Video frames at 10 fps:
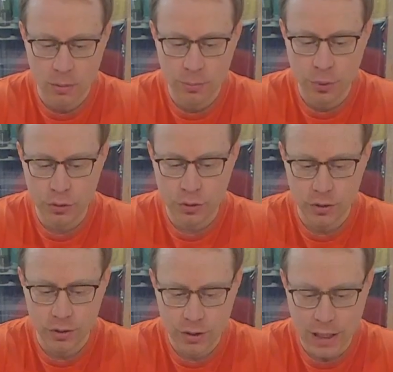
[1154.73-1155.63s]
put
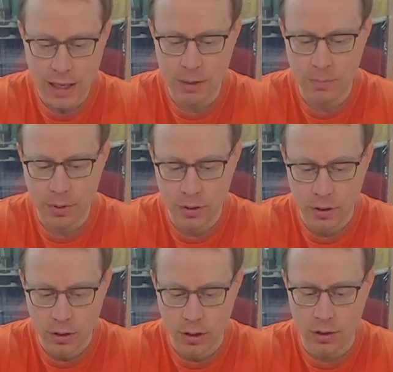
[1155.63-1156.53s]
tape
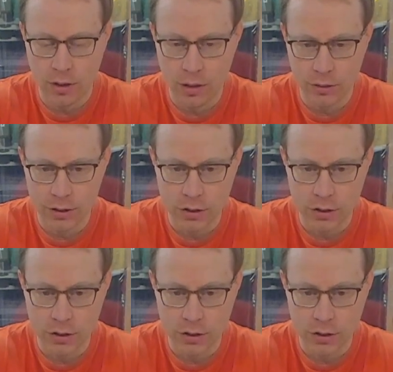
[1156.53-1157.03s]
around it,